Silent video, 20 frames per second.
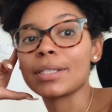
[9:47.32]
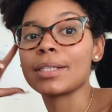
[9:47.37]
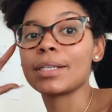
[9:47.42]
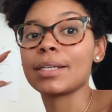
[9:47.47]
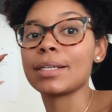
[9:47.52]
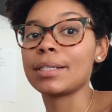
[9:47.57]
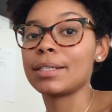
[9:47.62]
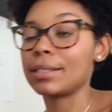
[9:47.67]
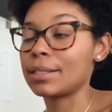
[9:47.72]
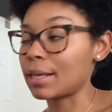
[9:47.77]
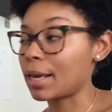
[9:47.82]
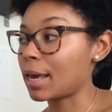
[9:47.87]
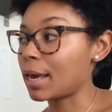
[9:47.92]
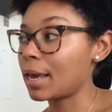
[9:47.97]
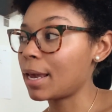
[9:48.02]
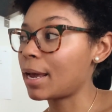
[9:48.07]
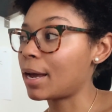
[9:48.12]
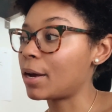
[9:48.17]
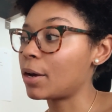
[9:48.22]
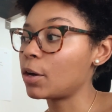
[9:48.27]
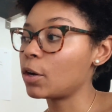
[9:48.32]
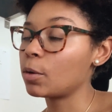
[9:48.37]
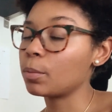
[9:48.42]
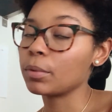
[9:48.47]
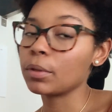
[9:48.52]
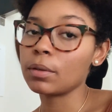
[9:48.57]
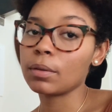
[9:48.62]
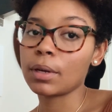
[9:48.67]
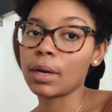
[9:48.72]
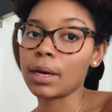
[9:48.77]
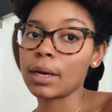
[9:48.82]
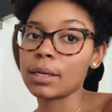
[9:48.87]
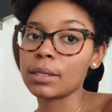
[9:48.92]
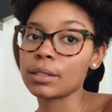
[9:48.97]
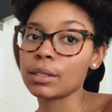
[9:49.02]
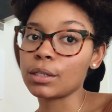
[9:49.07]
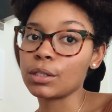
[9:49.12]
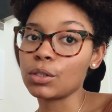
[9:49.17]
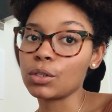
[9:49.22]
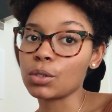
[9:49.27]
today. I hope you guys
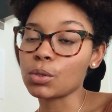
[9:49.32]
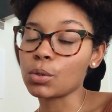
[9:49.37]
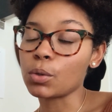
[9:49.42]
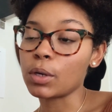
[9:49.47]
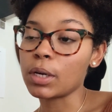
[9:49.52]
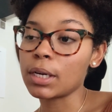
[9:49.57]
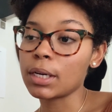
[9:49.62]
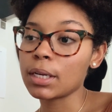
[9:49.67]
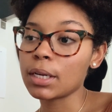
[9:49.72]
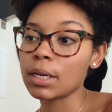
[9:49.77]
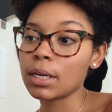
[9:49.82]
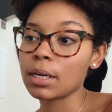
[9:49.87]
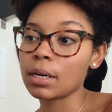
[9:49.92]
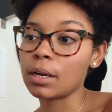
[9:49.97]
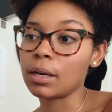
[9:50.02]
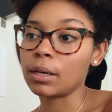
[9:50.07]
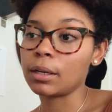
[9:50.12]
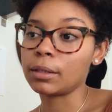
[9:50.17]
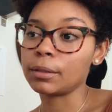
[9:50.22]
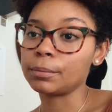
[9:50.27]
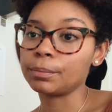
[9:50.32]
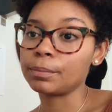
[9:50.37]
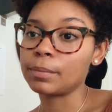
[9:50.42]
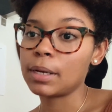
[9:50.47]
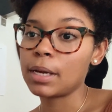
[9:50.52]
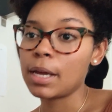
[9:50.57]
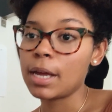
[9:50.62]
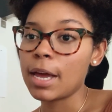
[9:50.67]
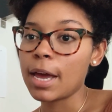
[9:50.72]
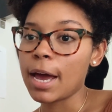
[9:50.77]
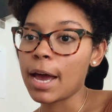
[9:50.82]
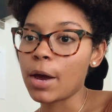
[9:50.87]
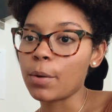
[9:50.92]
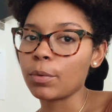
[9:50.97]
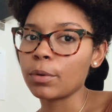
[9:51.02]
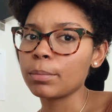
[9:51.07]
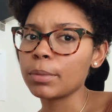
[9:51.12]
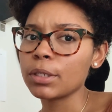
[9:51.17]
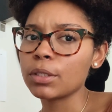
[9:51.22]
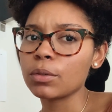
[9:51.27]
enjoyed it. I will
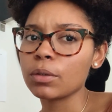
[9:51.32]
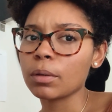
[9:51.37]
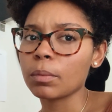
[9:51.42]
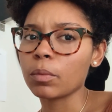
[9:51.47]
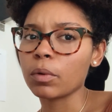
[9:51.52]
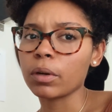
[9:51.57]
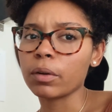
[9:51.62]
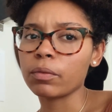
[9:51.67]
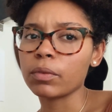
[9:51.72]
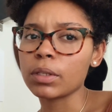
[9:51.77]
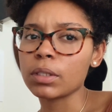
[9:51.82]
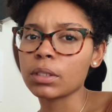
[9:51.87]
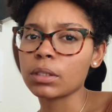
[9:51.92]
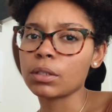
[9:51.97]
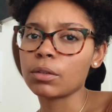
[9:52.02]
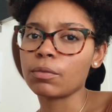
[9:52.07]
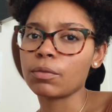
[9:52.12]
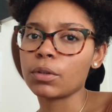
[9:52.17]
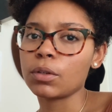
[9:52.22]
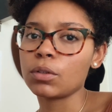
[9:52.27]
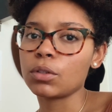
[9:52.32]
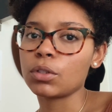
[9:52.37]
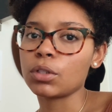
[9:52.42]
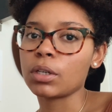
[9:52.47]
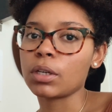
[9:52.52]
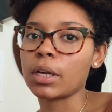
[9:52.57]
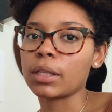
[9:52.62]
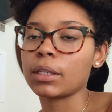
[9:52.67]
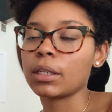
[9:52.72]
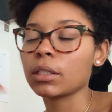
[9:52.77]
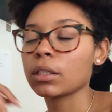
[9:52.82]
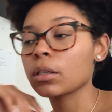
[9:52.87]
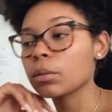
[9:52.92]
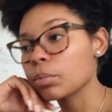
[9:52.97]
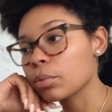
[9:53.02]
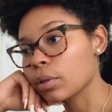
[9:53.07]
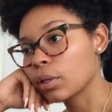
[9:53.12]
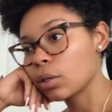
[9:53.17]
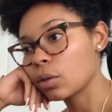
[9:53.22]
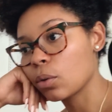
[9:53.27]
be doing more of these in the future. I think they're
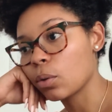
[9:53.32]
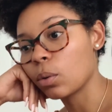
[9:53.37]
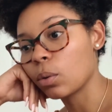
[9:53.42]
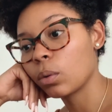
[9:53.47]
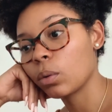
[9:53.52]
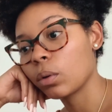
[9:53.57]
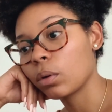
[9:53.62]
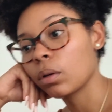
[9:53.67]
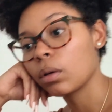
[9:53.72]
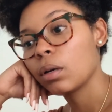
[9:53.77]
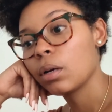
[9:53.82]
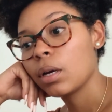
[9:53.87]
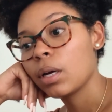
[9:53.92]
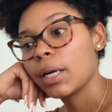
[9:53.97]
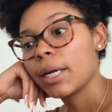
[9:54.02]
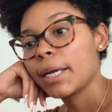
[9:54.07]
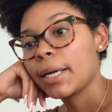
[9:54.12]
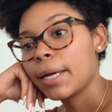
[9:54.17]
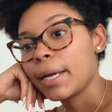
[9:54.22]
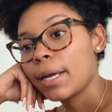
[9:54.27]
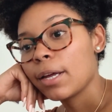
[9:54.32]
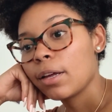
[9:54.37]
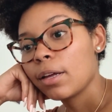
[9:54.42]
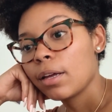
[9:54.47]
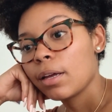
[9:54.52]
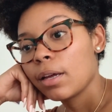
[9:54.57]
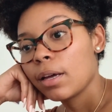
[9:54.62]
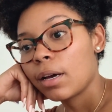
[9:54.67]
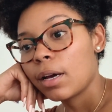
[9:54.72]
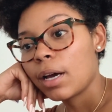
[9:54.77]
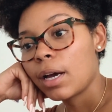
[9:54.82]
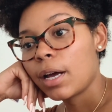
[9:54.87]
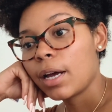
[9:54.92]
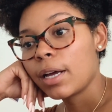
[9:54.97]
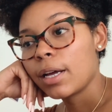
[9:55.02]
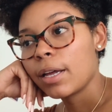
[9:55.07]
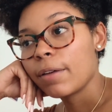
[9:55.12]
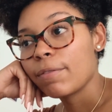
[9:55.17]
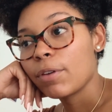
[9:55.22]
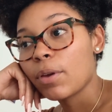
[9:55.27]
pretty cool.
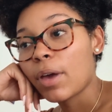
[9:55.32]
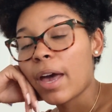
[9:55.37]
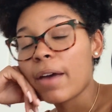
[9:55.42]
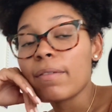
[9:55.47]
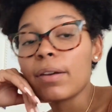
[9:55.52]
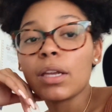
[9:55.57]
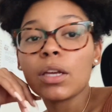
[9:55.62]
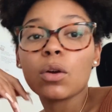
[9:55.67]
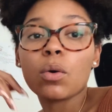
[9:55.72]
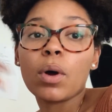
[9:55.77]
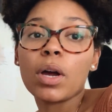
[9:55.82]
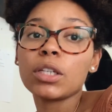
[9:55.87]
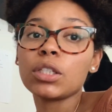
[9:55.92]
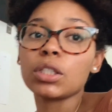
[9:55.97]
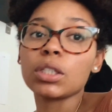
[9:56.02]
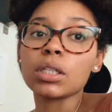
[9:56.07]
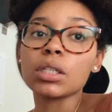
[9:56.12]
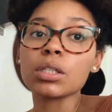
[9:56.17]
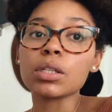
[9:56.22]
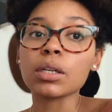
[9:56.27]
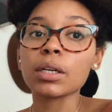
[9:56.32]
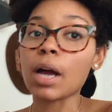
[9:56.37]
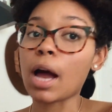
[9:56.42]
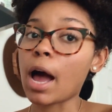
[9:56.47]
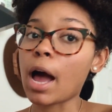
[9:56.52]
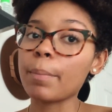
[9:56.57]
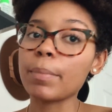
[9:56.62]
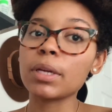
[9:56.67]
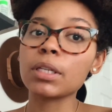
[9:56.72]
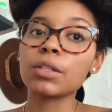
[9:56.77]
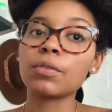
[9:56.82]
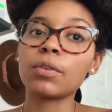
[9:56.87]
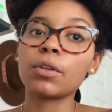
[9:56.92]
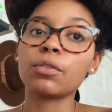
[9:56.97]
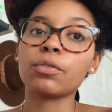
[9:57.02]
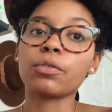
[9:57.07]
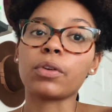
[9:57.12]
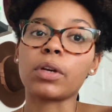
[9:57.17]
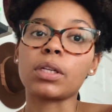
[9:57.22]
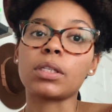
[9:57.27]
If you have any questions or comments, feel
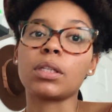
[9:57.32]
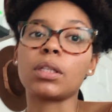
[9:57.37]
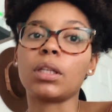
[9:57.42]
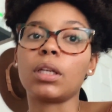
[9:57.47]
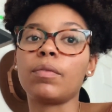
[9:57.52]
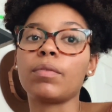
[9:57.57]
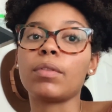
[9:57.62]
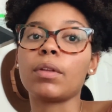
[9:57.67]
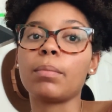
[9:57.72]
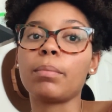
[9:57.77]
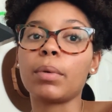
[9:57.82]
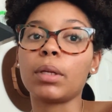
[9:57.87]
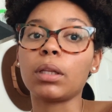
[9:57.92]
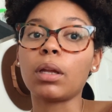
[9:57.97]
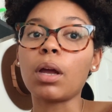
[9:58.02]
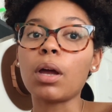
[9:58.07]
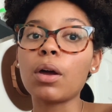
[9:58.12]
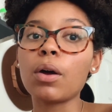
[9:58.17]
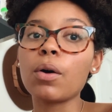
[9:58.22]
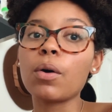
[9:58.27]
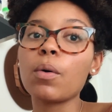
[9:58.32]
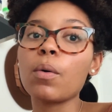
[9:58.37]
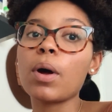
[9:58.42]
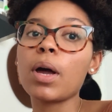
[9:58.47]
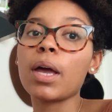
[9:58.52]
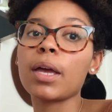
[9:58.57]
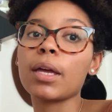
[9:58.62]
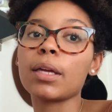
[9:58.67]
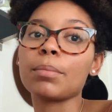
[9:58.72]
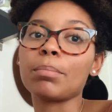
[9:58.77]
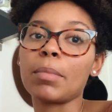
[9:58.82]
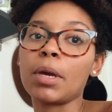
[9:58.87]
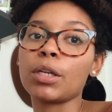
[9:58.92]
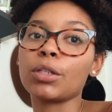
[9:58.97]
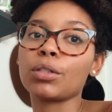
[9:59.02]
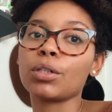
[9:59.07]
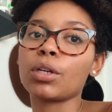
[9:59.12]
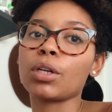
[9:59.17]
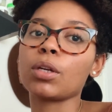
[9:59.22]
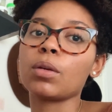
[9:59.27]
free to leave them below. Make
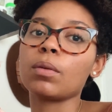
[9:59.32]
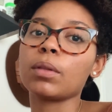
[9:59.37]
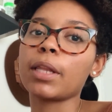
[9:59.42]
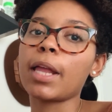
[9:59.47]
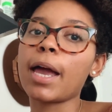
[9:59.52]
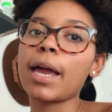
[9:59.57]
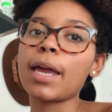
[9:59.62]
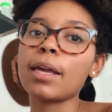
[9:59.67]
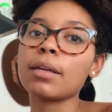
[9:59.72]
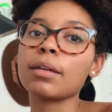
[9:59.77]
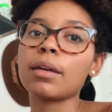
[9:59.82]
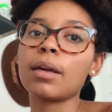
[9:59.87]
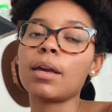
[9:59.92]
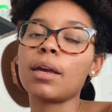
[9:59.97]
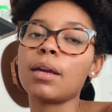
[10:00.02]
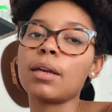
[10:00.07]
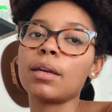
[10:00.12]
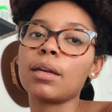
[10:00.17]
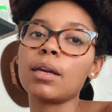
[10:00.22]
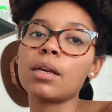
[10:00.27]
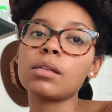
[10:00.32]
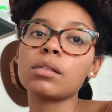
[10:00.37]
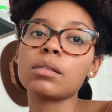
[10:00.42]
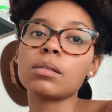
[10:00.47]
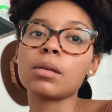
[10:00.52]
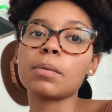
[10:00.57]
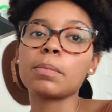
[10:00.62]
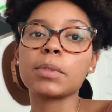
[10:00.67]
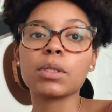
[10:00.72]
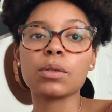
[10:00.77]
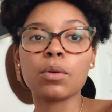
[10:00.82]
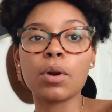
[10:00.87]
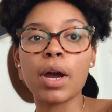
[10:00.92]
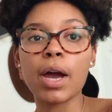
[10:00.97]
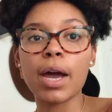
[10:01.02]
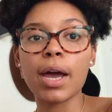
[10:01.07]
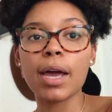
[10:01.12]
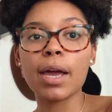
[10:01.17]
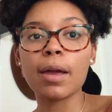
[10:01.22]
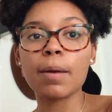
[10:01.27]
sure you like and hit
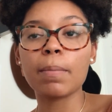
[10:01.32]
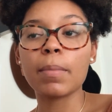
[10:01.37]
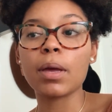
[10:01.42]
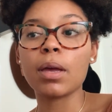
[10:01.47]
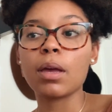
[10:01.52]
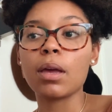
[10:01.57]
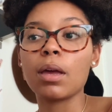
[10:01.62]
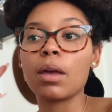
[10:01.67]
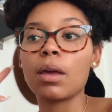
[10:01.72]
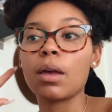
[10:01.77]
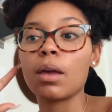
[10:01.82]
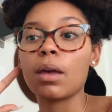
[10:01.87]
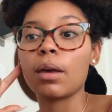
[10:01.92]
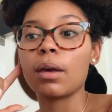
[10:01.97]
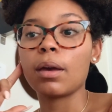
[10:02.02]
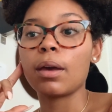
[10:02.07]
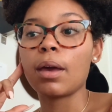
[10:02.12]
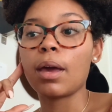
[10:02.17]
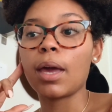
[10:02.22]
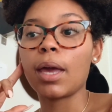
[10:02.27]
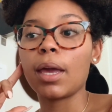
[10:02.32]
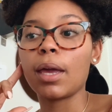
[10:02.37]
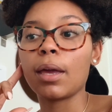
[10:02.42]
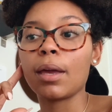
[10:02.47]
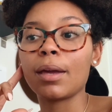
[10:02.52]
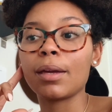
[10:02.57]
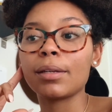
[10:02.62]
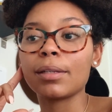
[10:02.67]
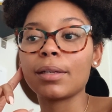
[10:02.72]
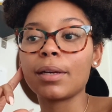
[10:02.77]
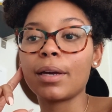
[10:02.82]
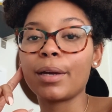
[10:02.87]
subscribe. And